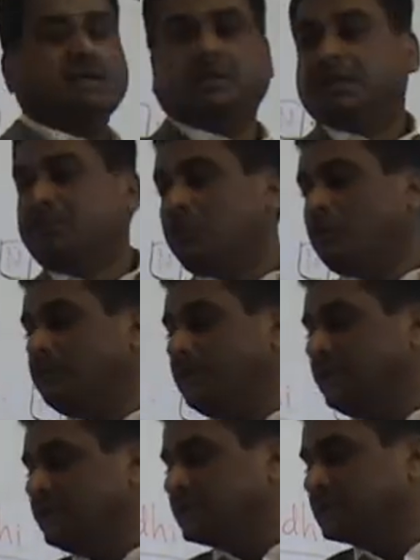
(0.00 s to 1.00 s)
The
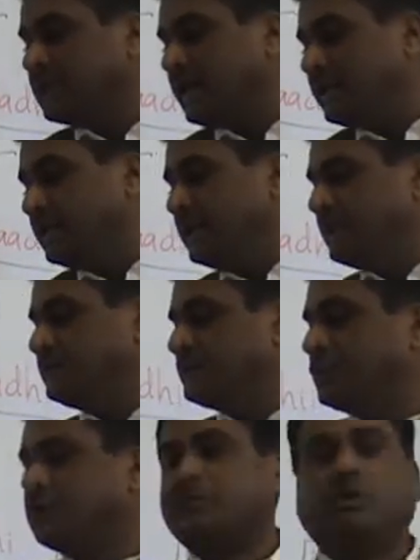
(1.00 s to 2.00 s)
moment this guy leaves
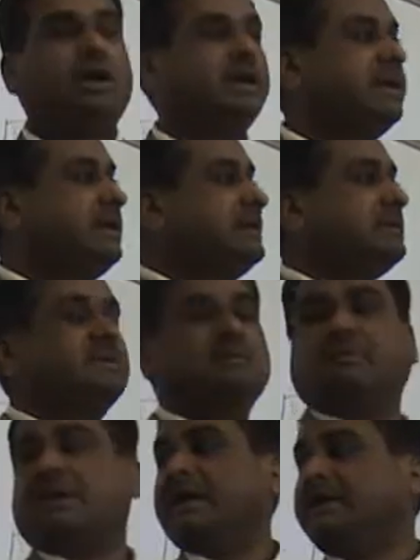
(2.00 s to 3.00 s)
your body, the
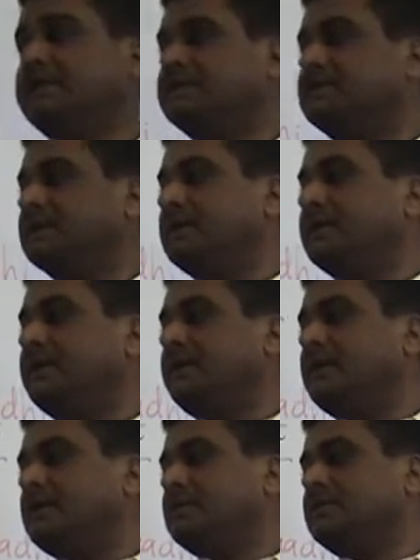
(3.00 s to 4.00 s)
mind is still
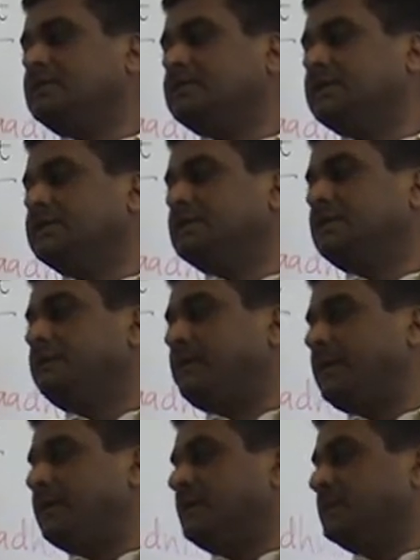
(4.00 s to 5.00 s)
there, the sensory
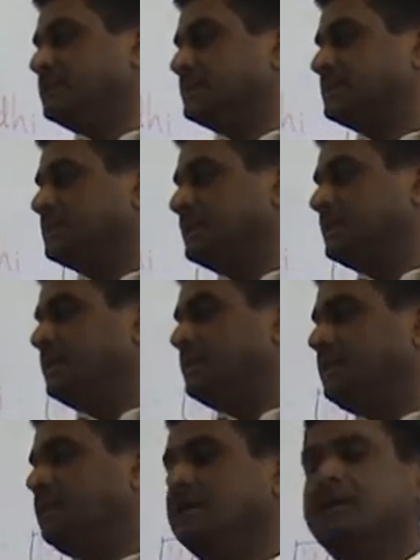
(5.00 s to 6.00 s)
faculties are still
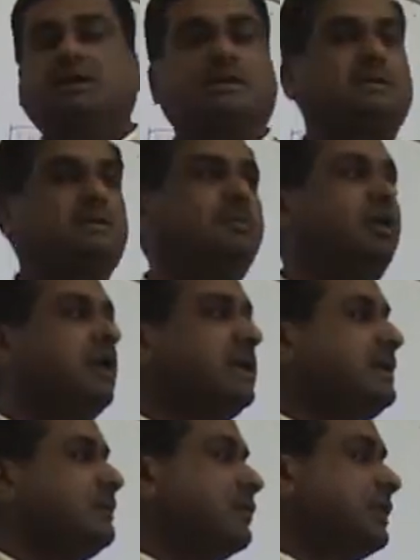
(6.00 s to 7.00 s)
there, the
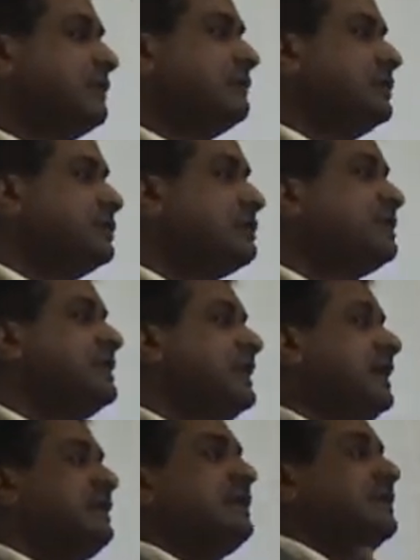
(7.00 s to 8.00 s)
body, whatever you
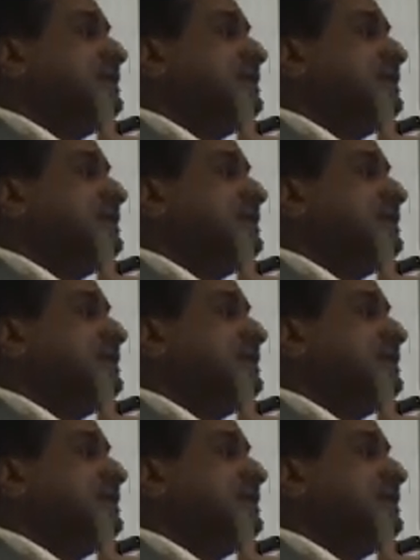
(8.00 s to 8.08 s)
created